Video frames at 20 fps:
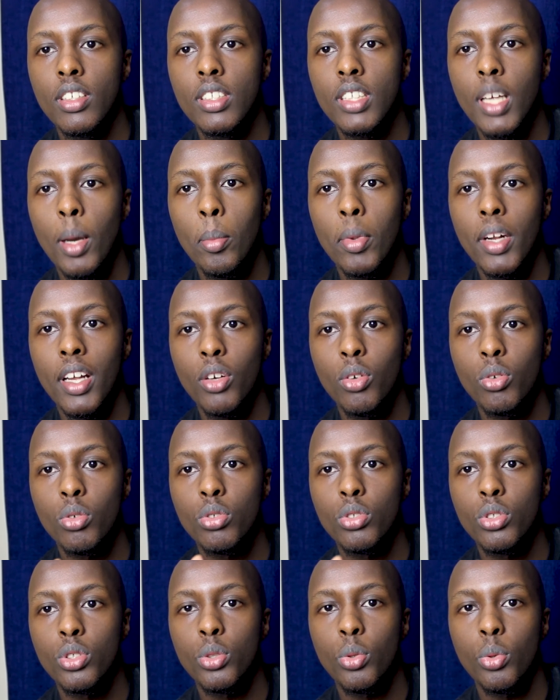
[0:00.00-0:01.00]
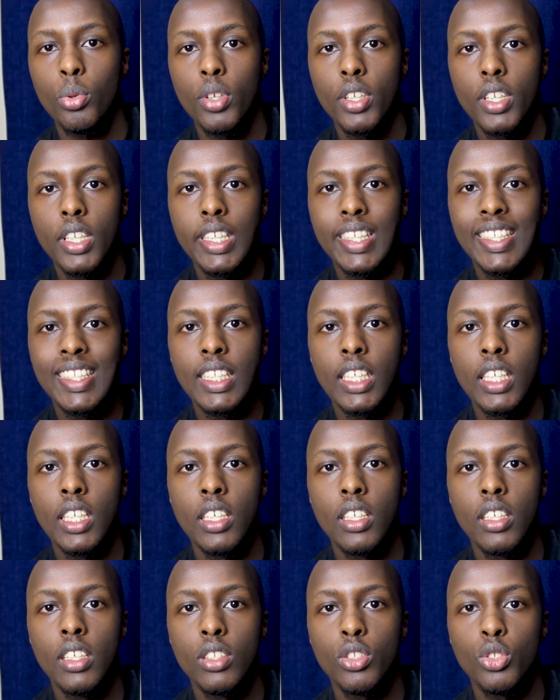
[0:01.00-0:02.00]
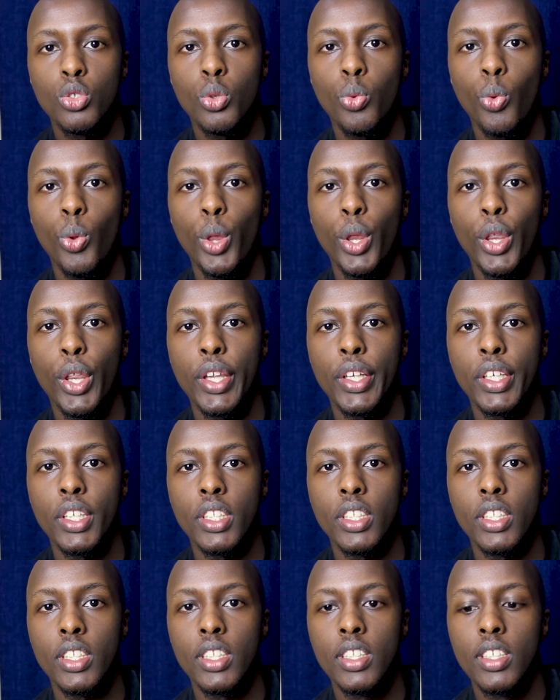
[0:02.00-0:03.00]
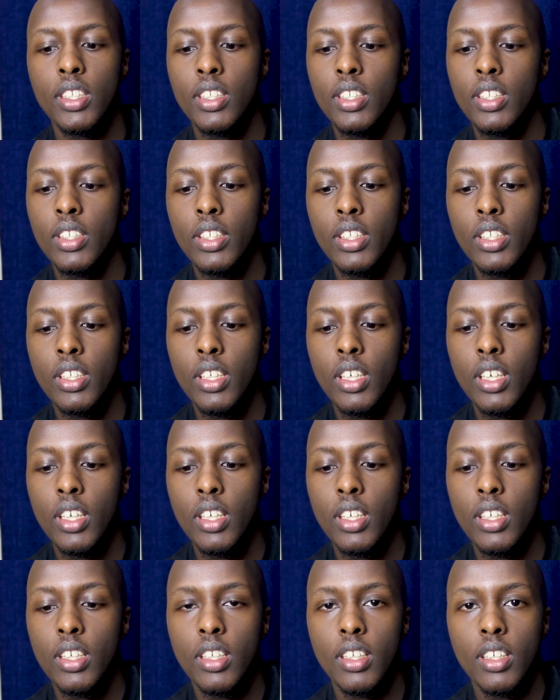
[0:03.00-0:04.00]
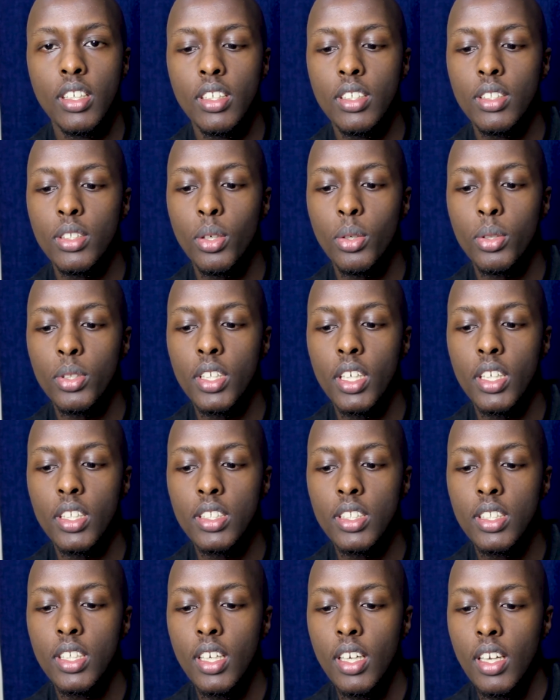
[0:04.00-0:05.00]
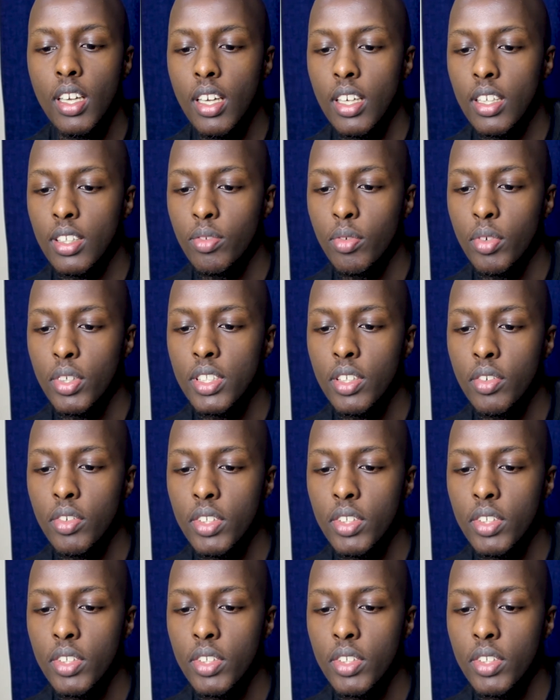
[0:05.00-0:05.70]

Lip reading: tabernacle truths. Truths. So it says in verse